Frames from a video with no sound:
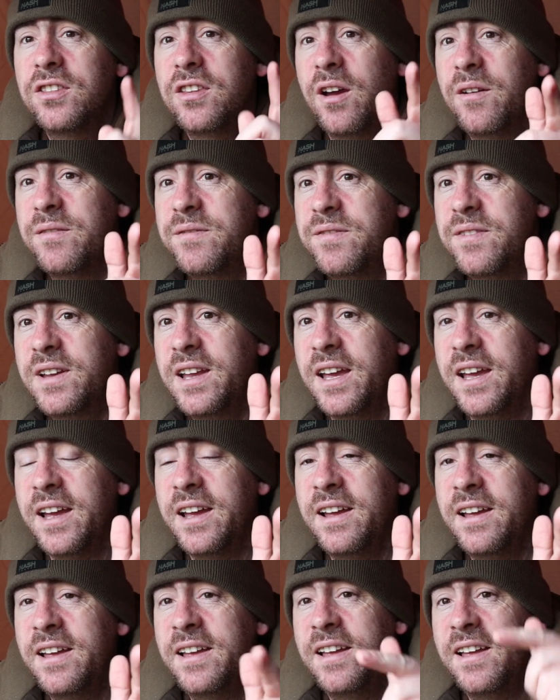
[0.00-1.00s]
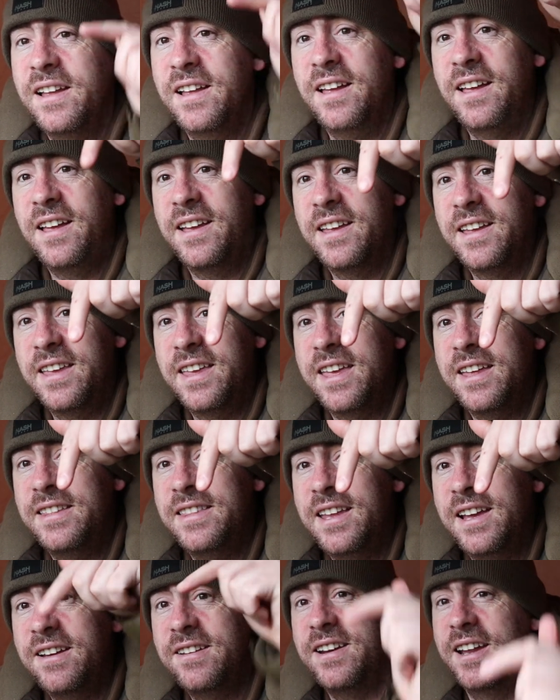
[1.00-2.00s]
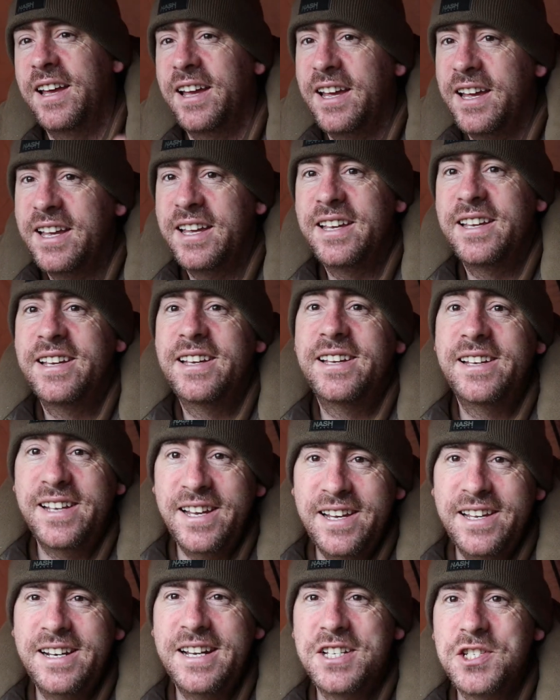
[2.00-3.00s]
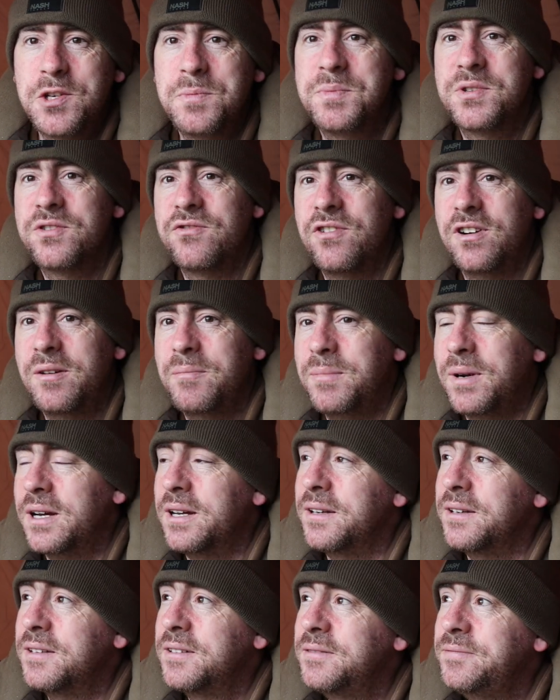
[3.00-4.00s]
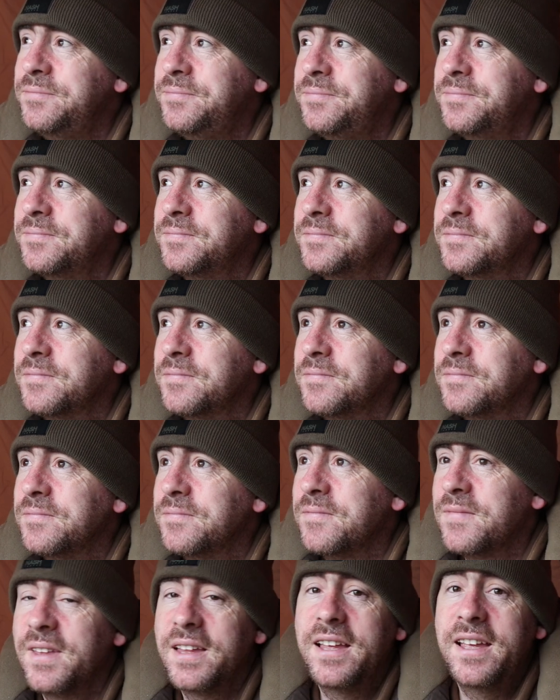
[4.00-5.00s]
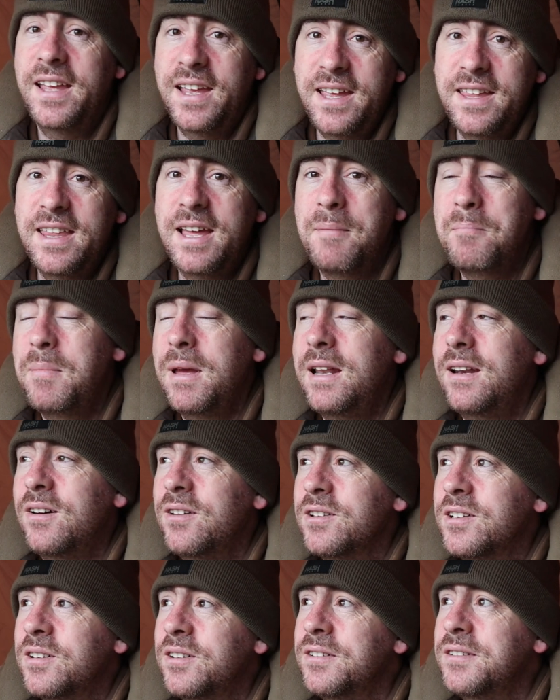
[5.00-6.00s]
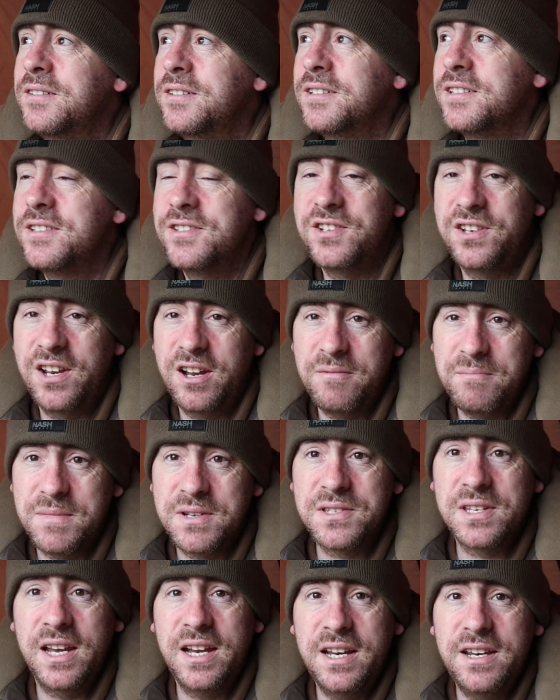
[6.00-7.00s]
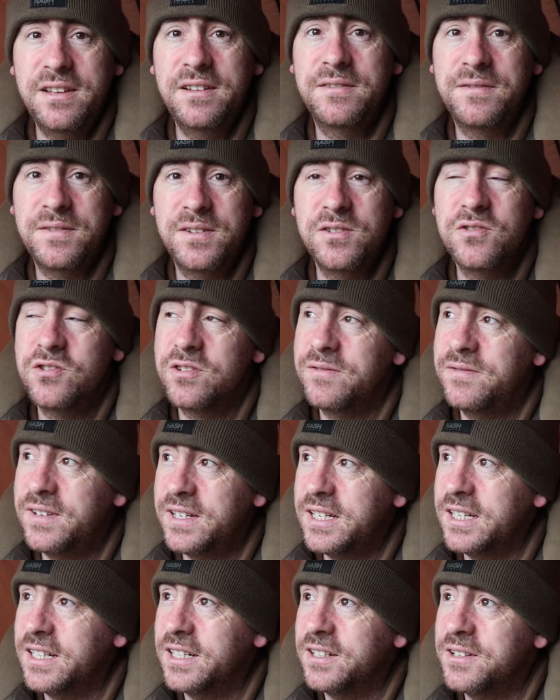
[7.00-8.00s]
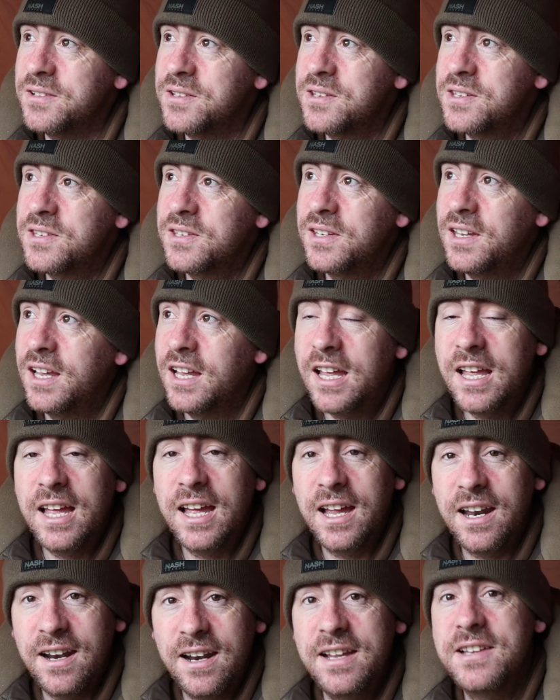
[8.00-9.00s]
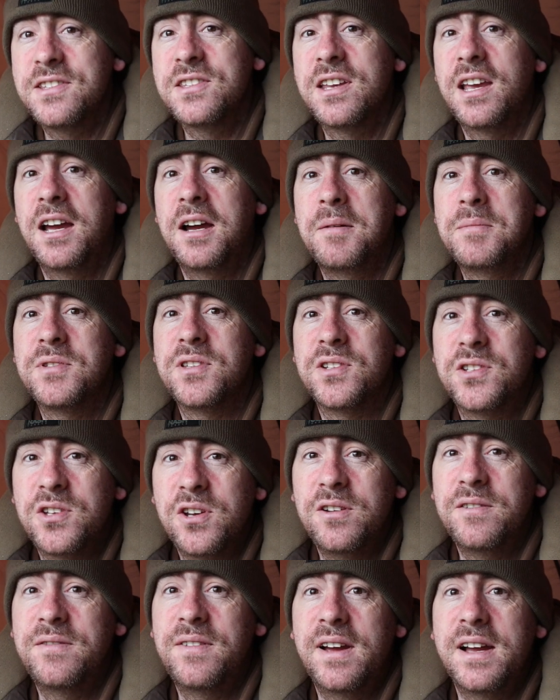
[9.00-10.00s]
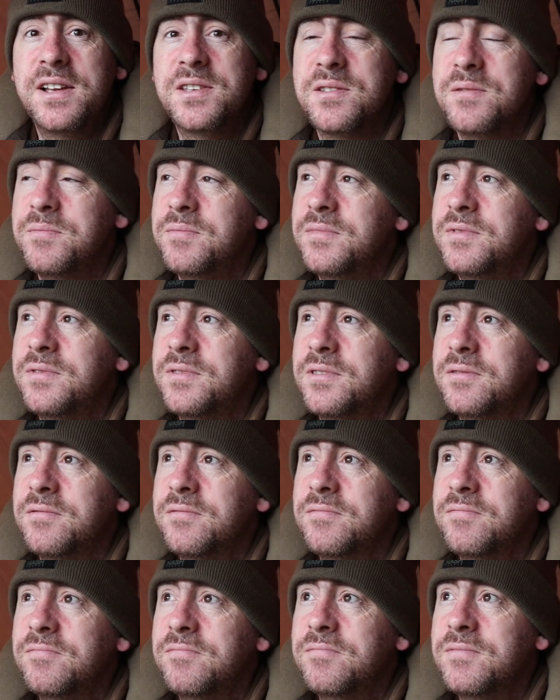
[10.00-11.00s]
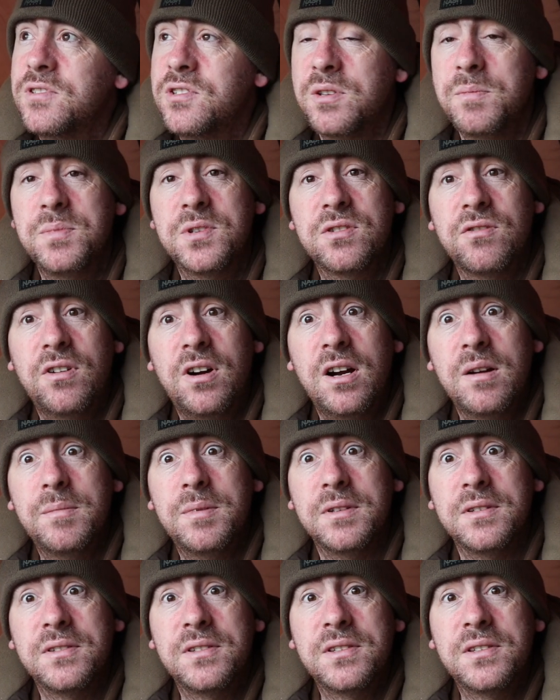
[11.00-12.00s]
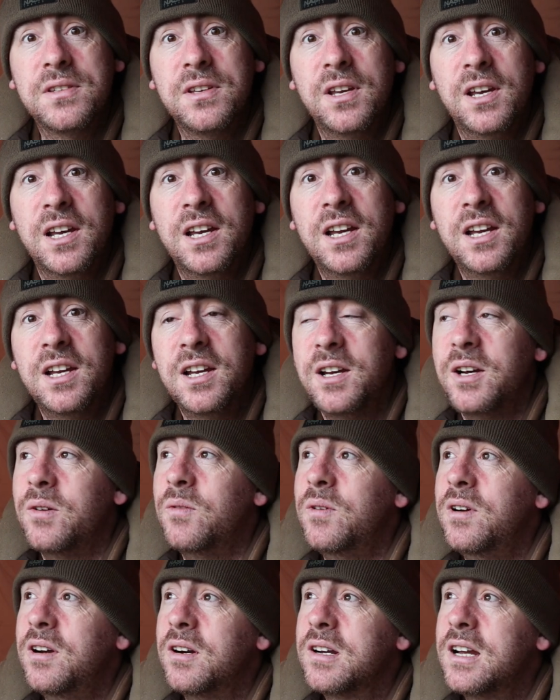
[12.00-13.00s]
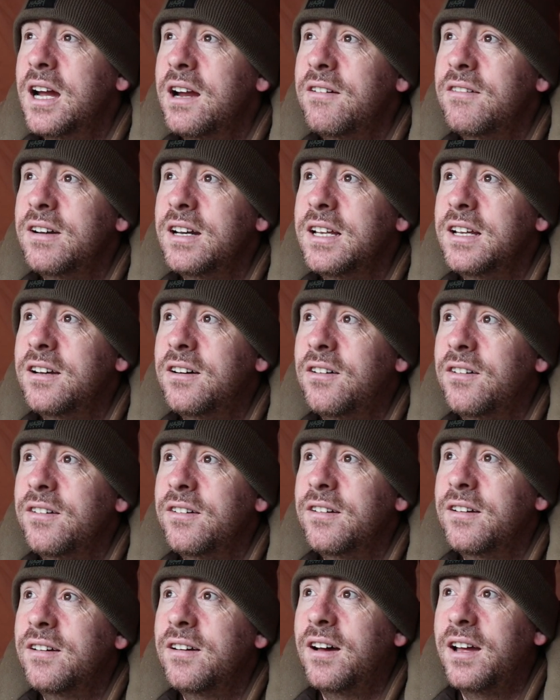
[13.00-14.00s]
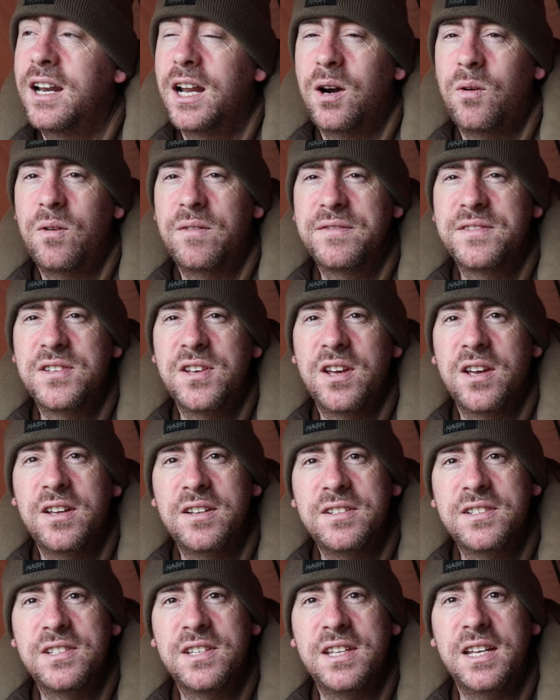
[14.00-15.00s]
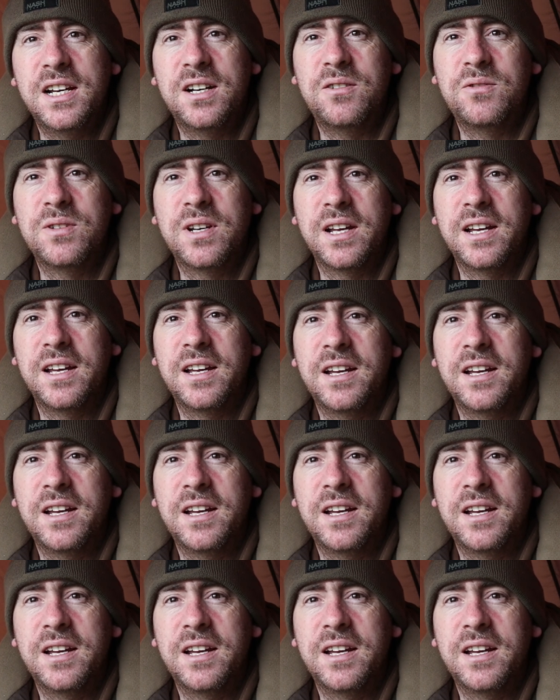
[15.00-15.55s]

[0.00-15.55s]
Don't forget, get down there. Hit that subscribe button. Hit that bell icon so you don't miss any future videos. And let's get up to 2,000 subscribers. We are currently on, I know I've turned the old